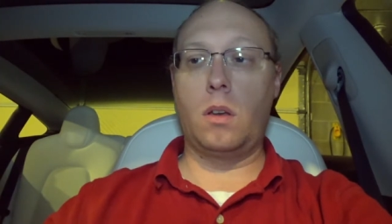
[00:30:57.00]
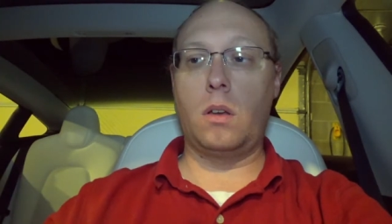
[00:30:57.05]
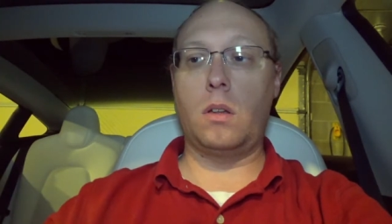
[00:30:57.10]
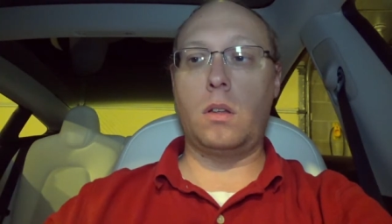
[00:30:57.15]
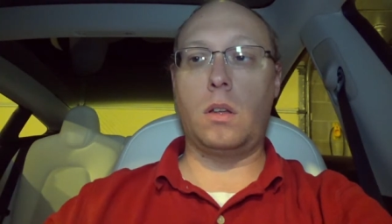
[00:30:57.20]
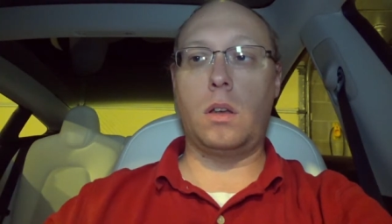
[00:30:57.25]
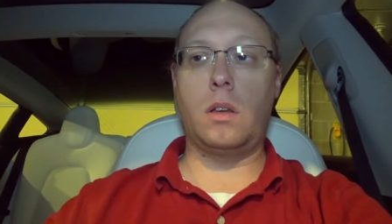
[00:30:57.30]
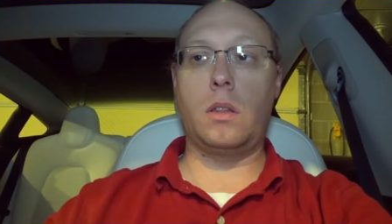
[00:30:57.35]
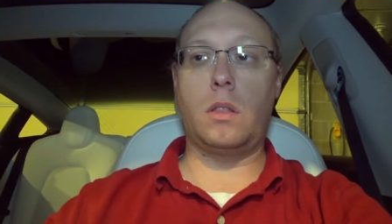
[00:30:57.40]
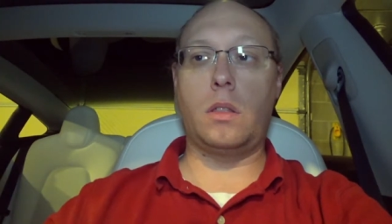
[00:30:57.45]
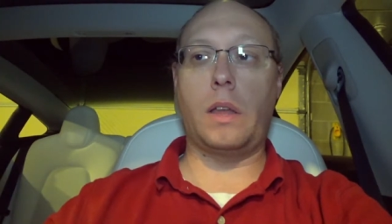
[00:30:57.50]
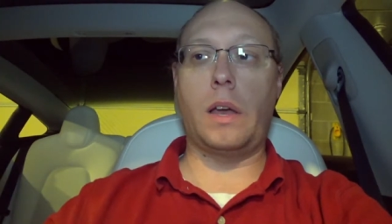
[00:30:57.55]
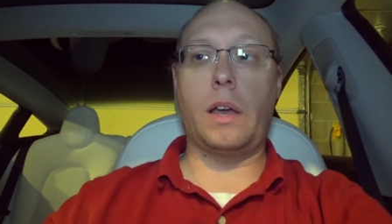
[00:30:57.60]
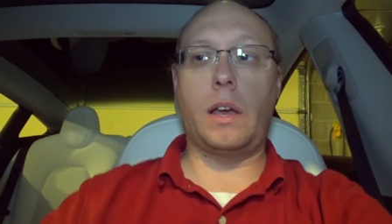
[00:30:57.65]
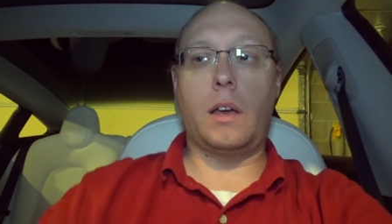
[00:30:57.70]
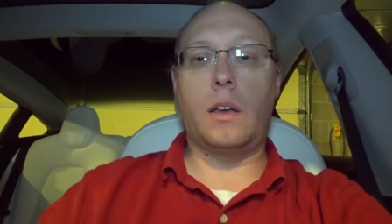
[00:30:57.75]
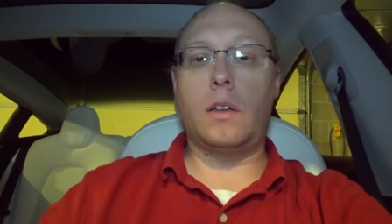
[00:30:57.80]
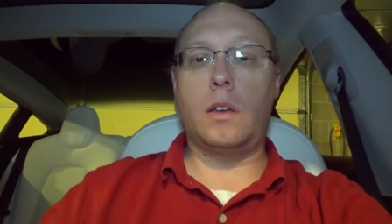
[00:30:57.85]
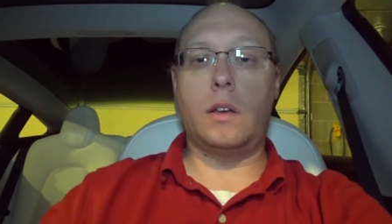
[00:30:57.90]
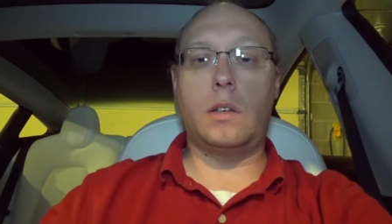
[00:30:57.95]

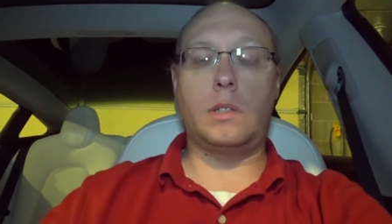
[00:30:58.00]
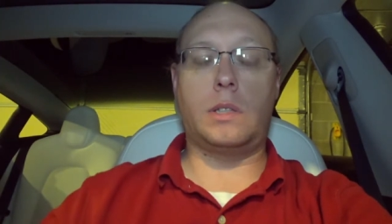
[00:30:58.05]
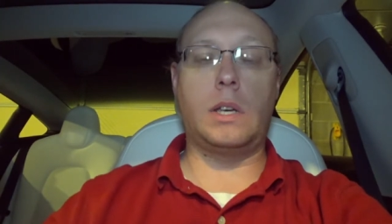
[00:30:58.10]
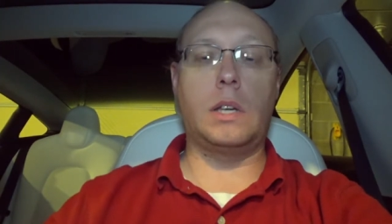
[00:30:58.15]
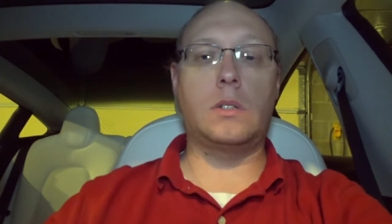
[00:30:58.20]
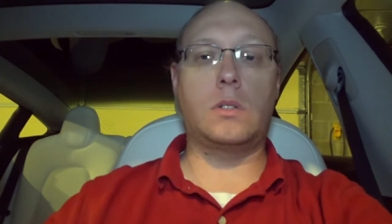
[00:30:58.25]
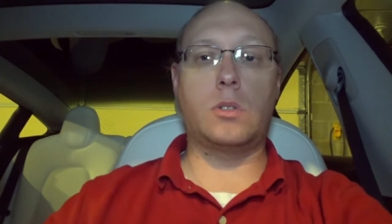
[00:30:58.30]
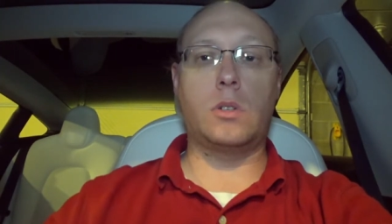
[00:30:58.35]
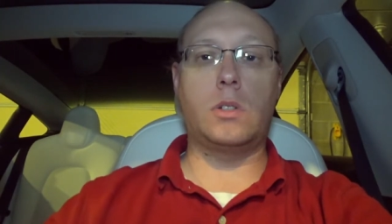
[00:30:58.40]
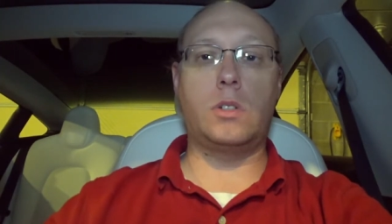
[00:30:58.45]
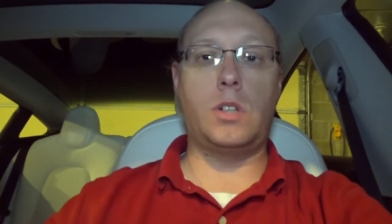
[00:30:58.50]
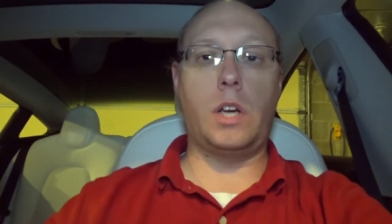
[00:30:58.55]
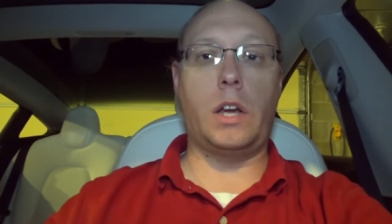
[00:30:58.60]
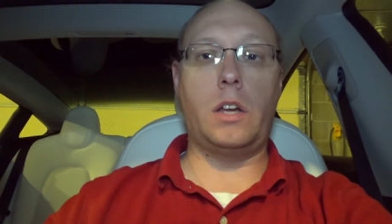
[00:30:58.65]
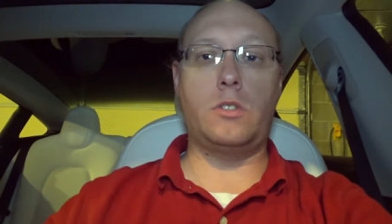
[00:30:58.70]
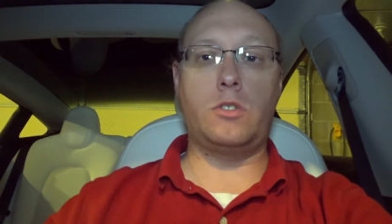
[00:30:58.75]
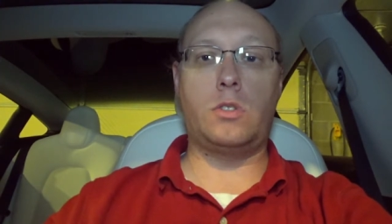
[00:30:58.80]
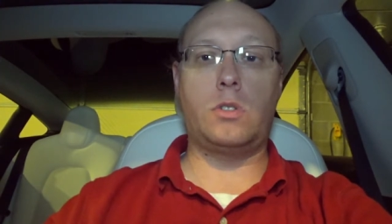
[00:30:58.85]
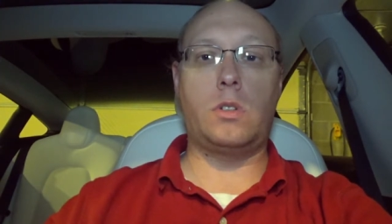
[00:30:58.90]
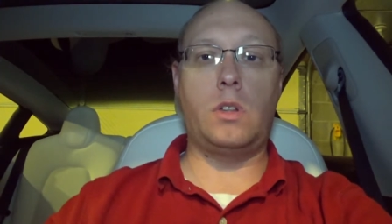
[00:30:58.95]
they essentially
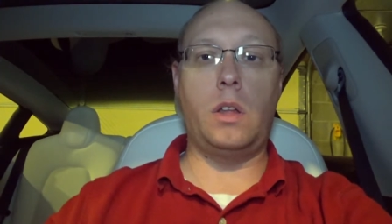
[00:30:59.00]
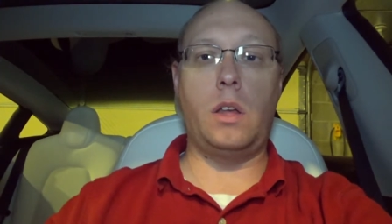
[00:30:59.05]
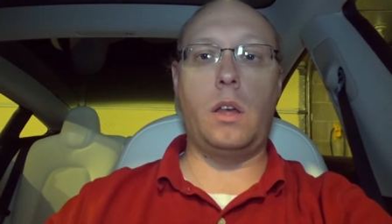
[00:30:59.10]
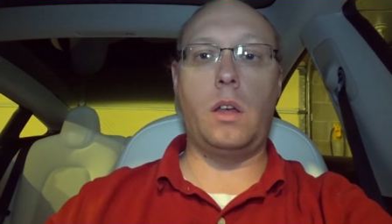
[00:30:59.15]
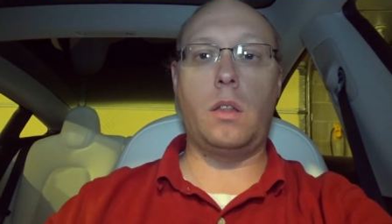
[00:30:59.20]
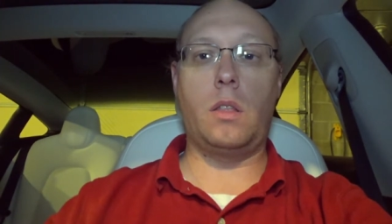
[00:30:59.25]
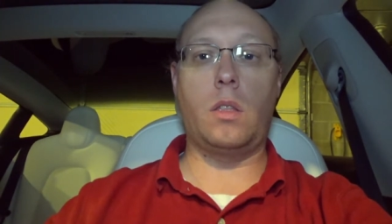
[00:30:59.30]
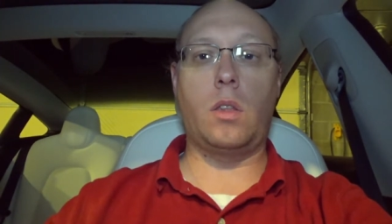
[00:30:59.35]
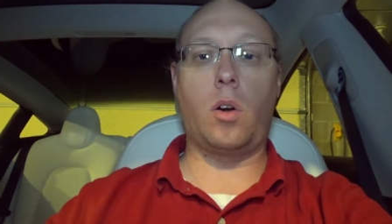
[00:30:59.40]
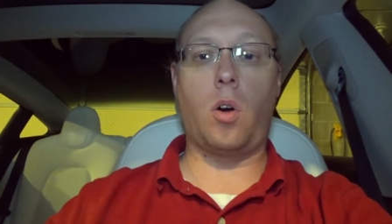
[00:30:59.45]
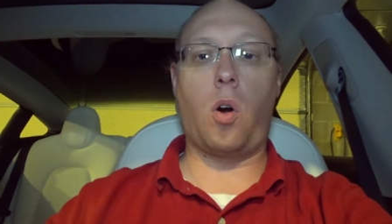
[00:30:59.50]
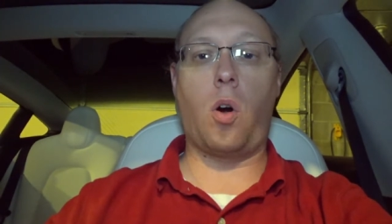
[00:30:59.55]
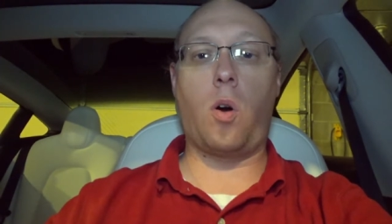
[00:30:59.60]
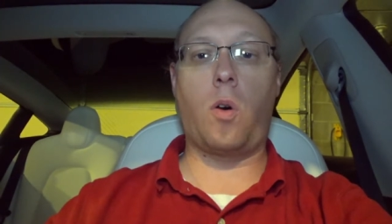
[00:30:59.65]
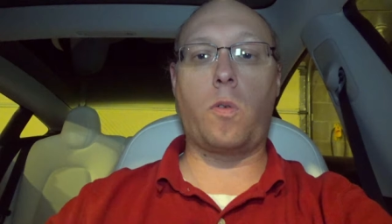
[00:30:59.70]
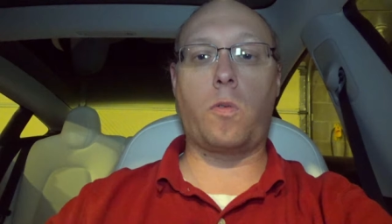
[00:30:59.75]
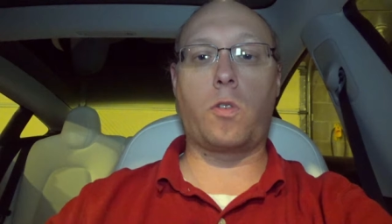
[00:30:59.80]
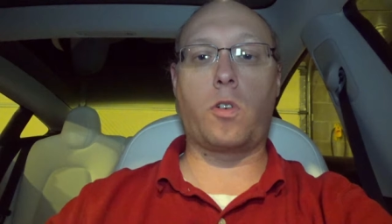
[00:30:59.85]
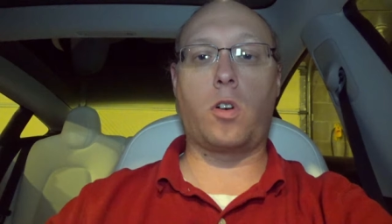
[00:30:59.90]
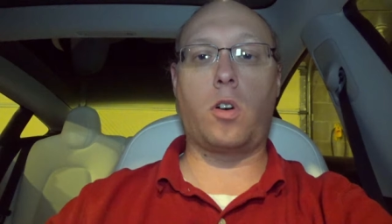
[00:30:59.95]
changed the
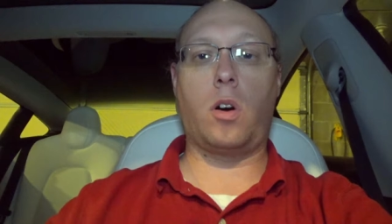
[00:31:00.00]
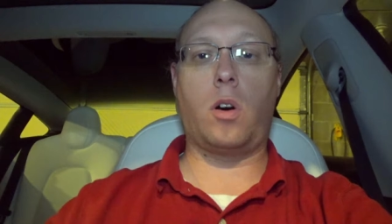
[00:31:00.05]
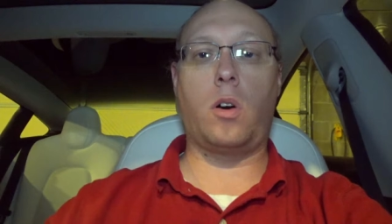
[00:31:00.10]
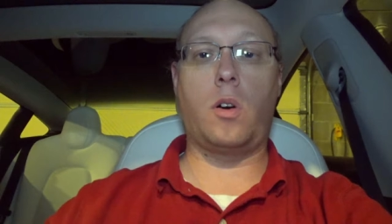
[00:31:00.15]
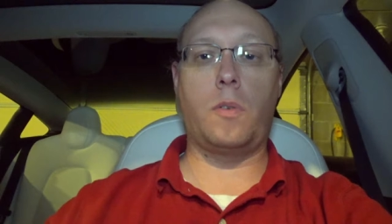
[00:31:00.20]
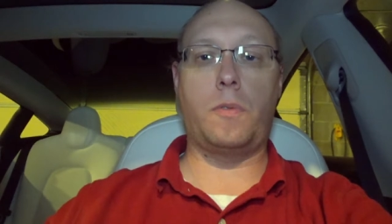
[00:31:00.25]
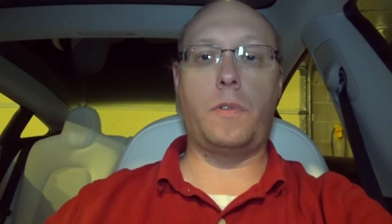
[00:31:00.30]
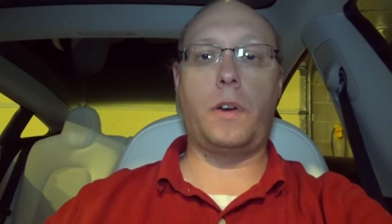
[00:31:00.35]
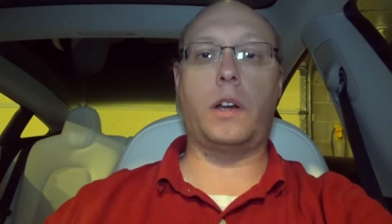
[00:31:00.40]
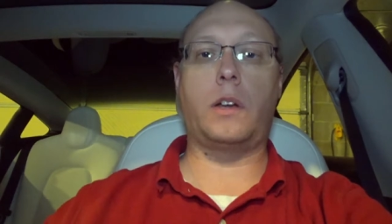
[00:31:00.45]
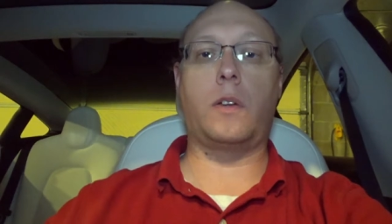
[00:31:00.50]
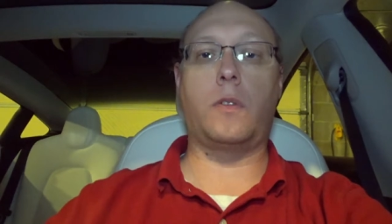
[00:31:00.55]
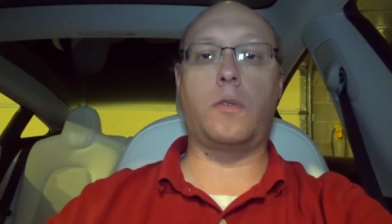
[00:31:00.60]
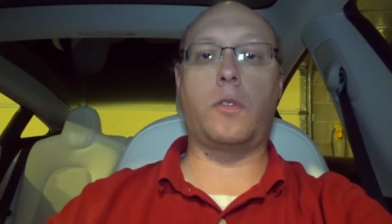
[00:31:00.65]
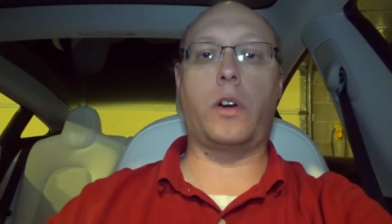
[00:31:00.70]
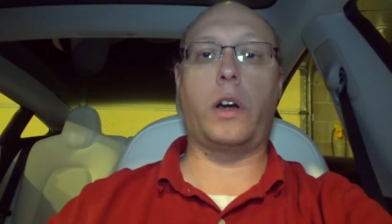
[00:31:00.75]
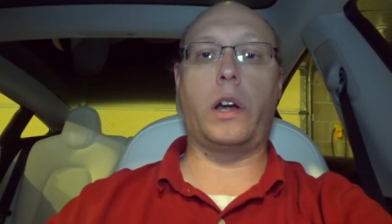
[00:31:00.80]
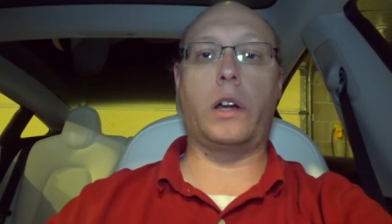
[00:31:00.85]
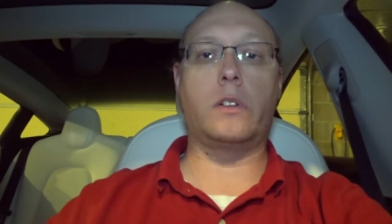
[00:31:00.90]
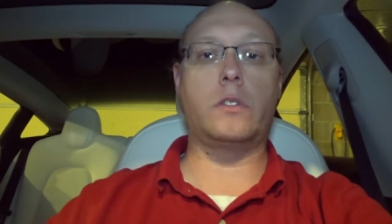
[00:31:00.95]
overall effective
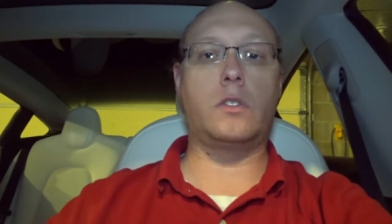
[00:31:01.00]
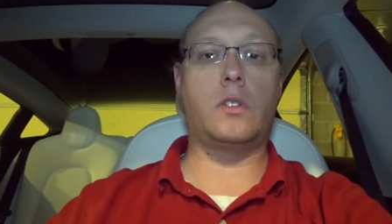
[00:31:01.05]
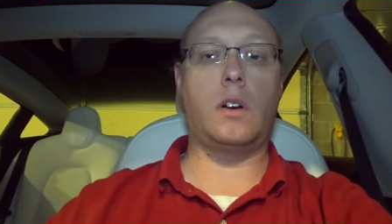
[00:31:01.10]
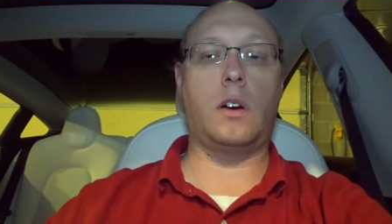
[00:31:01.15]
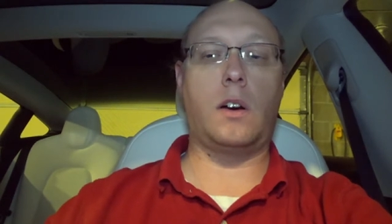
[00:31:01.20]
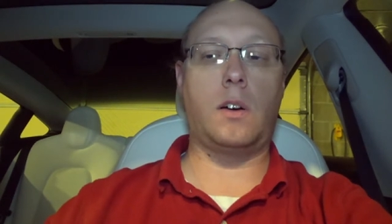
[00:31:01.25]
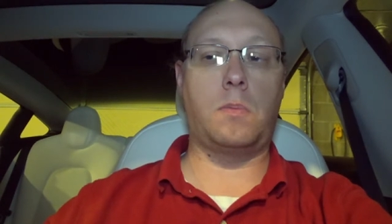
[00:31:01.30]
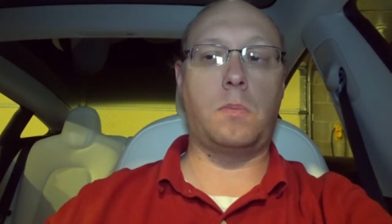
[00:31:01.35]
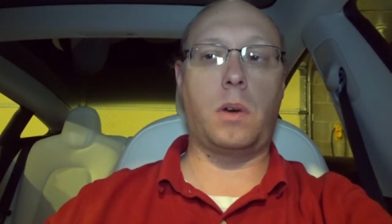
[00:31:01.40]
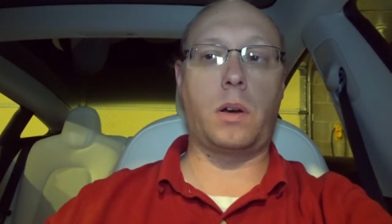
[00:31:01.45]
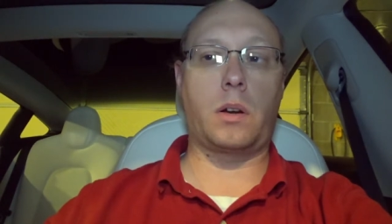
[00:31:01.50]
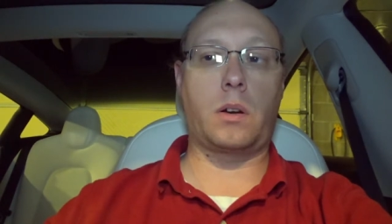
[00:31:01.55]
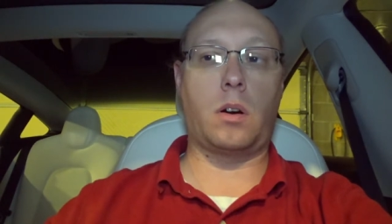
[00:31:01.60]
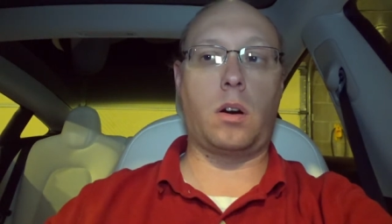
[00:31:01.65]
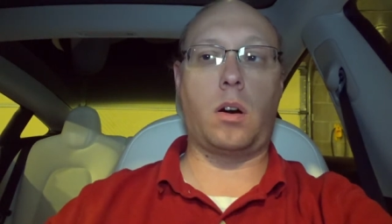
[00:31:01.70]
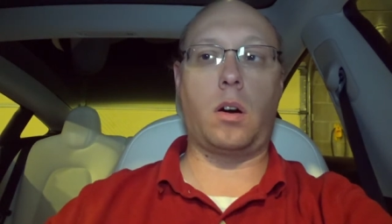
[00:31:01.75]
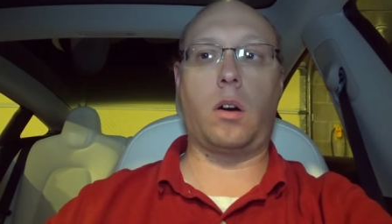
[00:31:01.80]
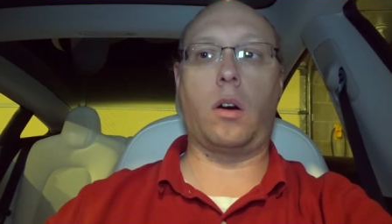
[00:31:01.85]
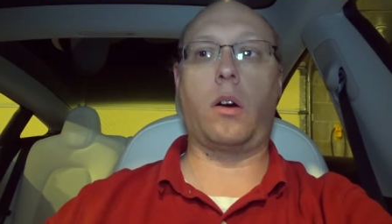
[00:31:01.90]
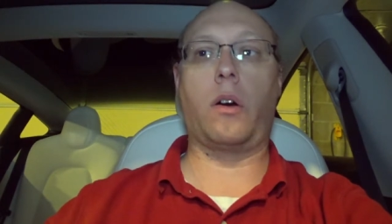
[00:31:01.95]
range of my
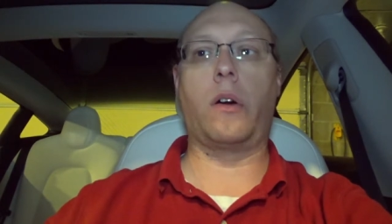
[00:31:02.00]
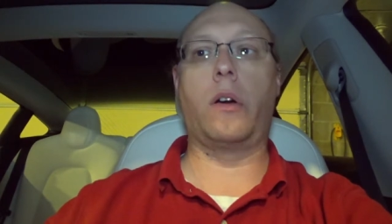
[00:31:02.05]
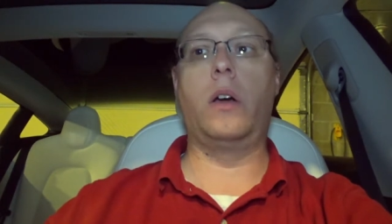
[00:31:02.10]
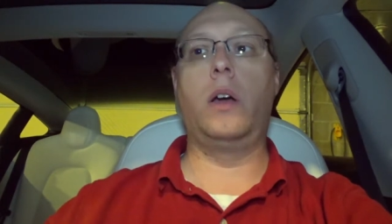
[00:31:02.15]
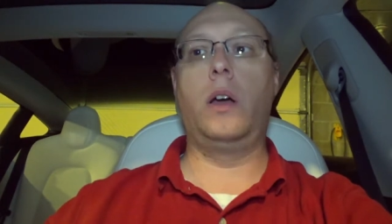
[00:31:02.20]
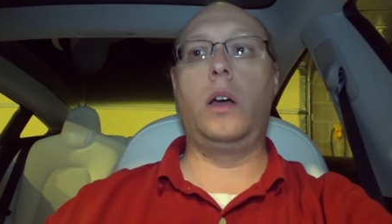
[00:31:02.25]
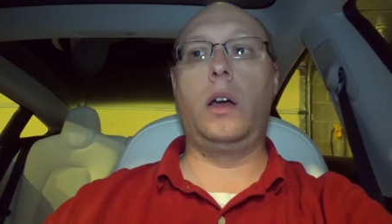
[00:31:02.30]
car,